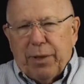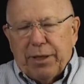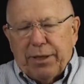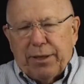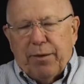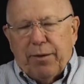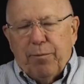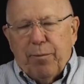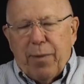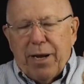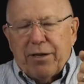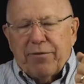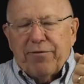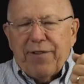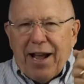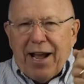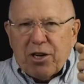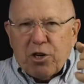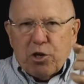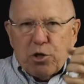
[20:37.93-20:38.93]
But
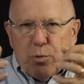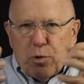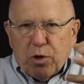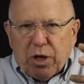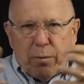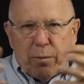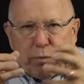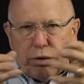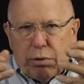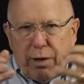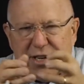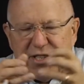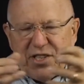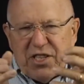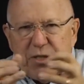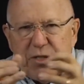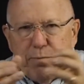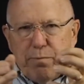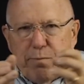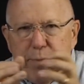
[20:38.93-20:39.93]
manufacturers will
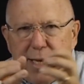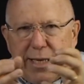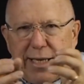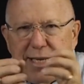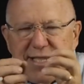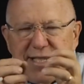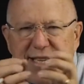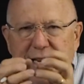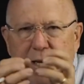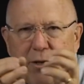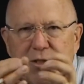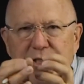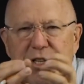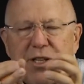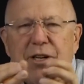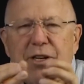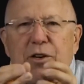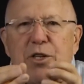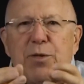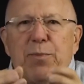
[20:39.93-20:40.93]
compress as many
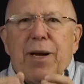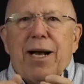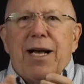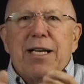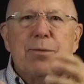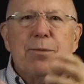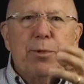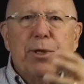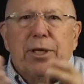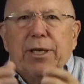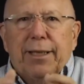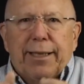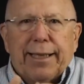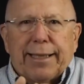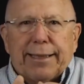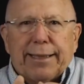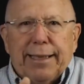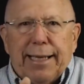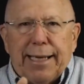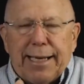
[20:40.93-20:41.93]
cells in there as possible to collect